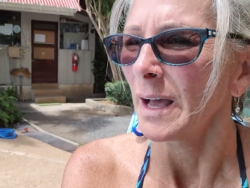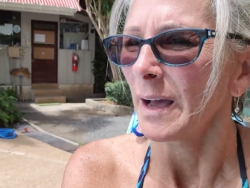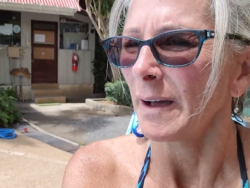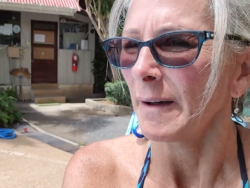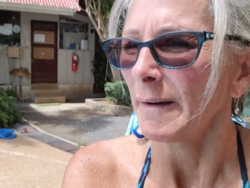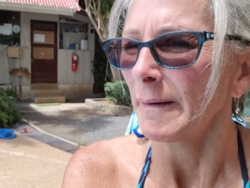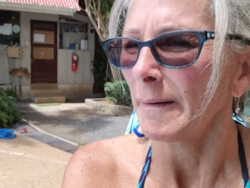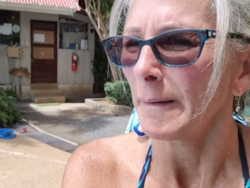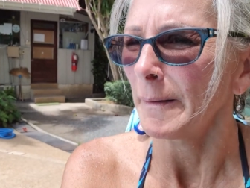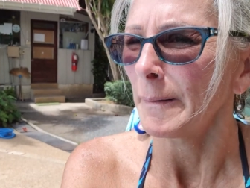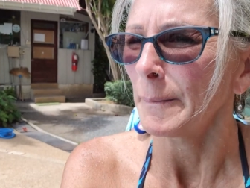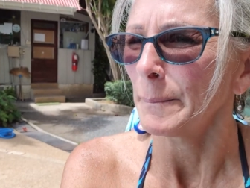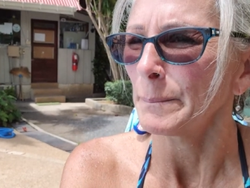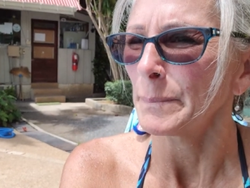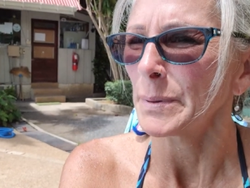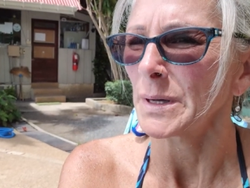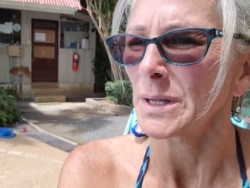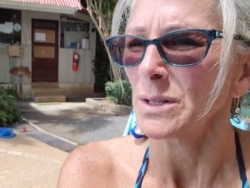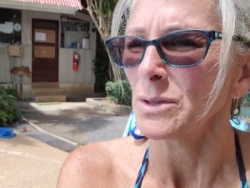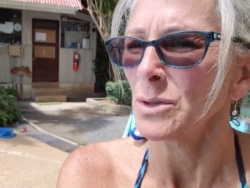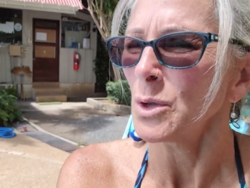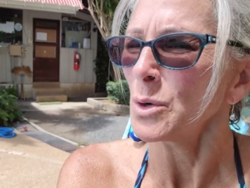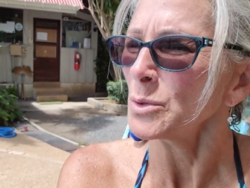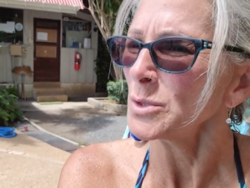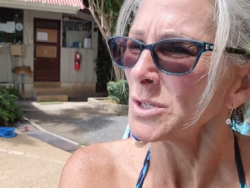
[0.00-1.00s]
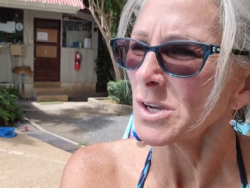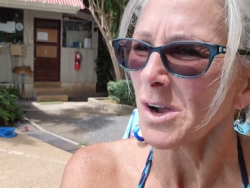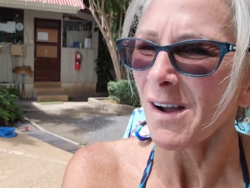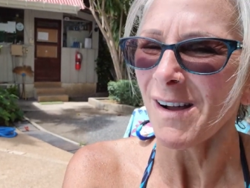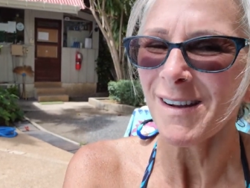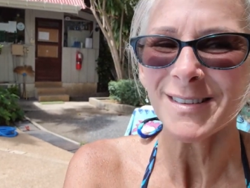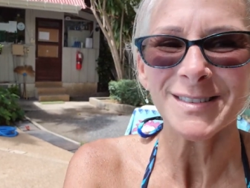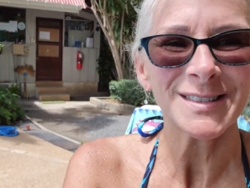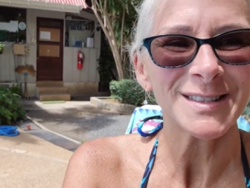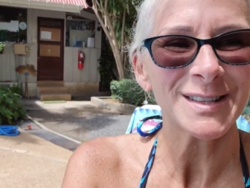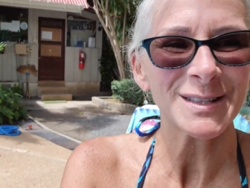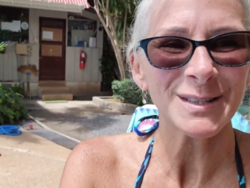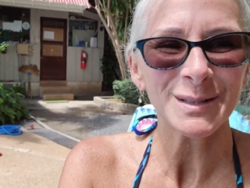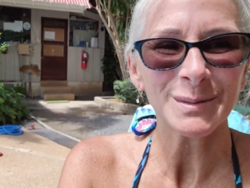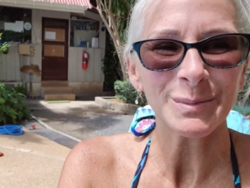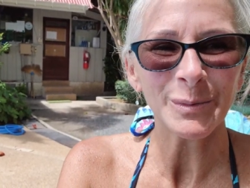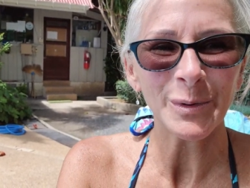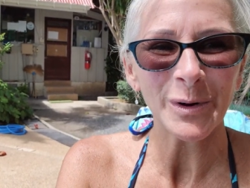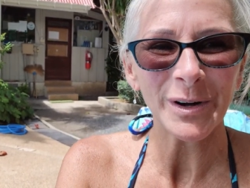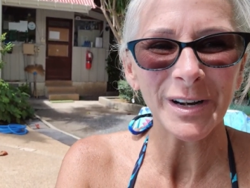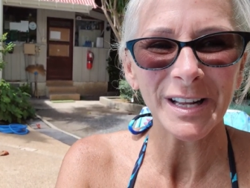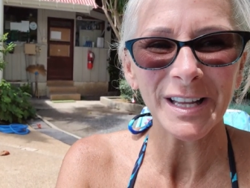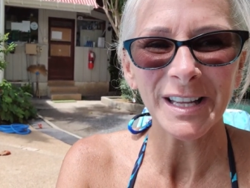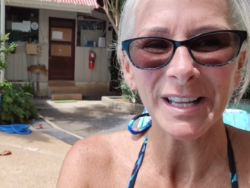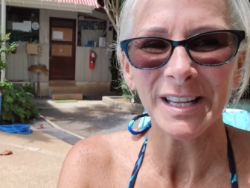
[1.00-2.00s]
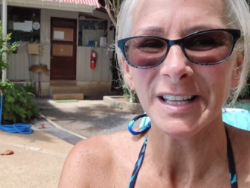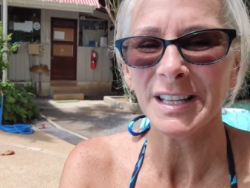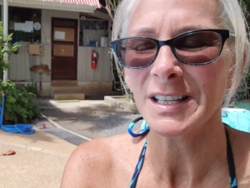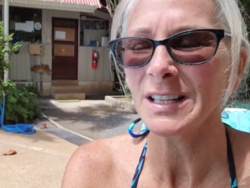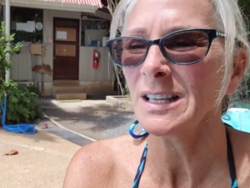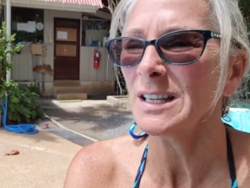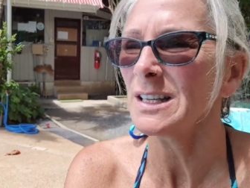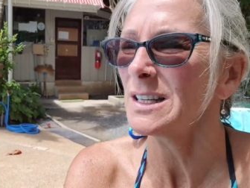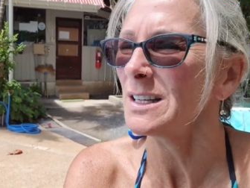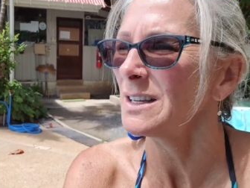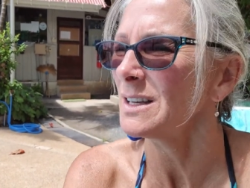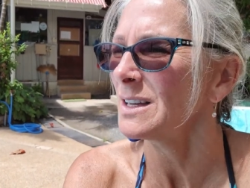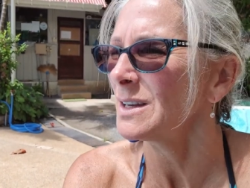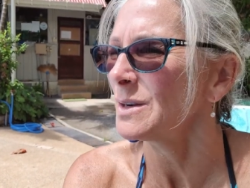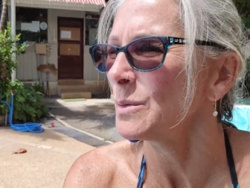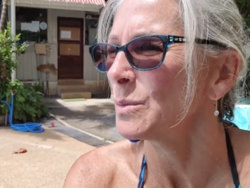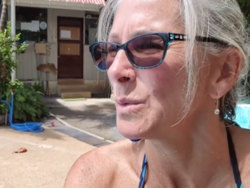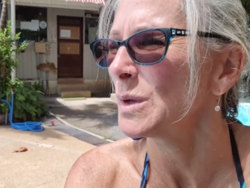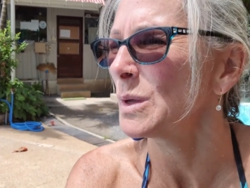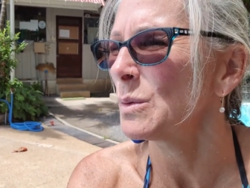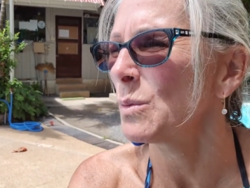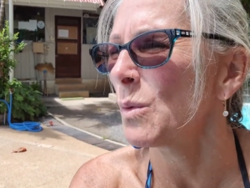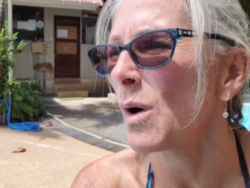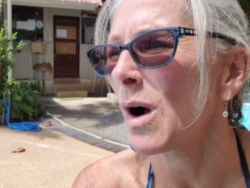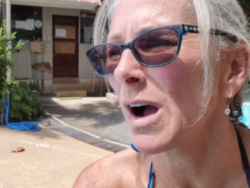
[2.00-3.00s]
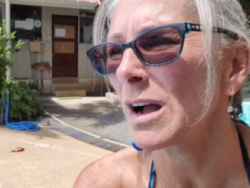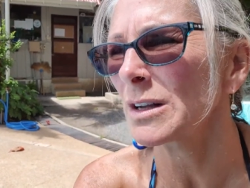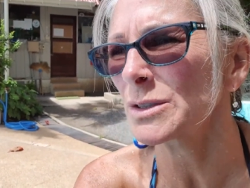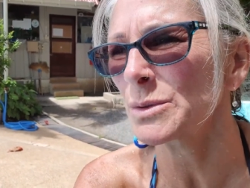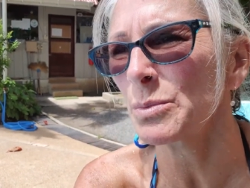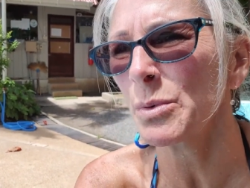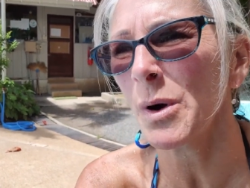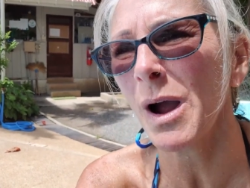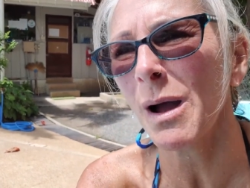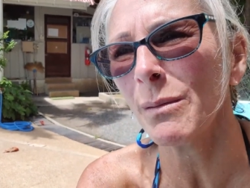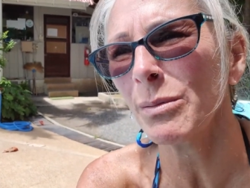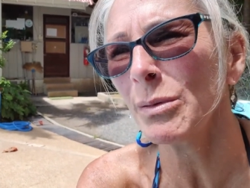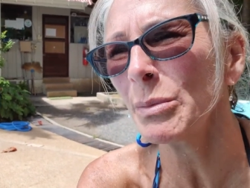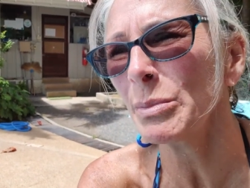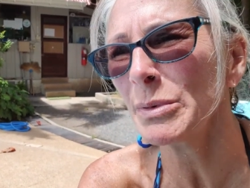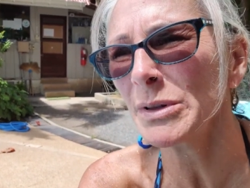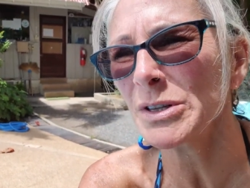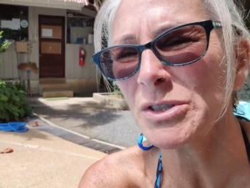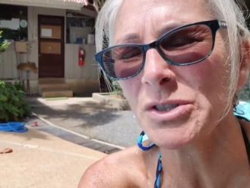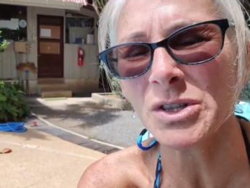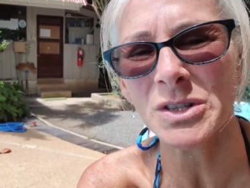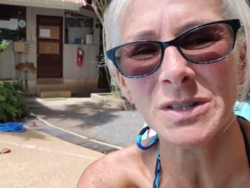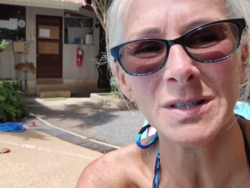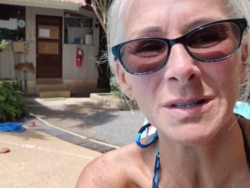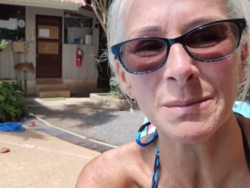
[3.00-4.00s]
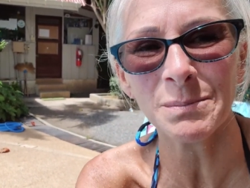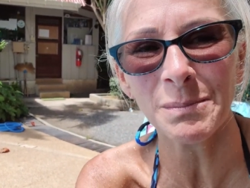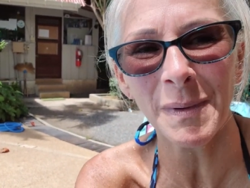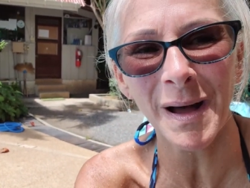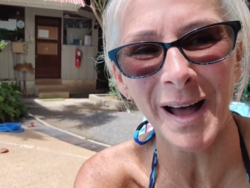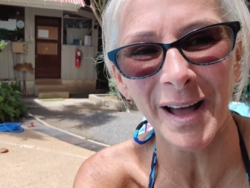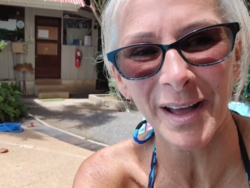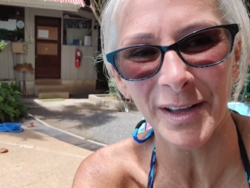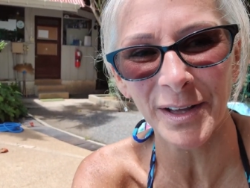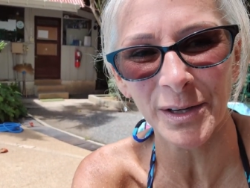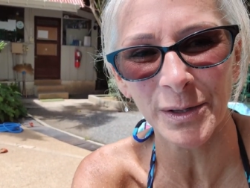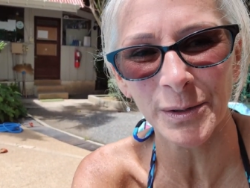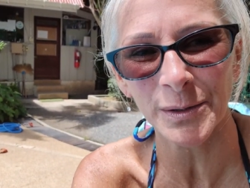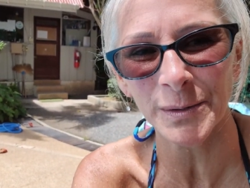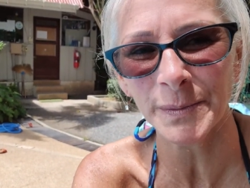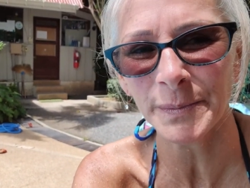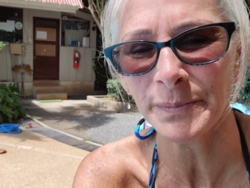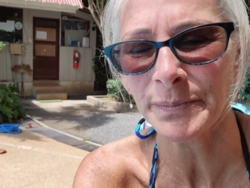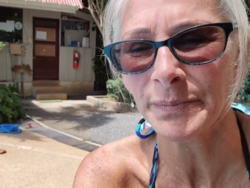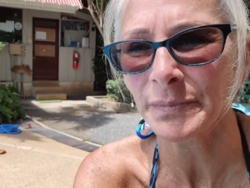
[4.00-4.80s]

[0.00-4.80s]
But no dogs this morning. We walked probably just a mile,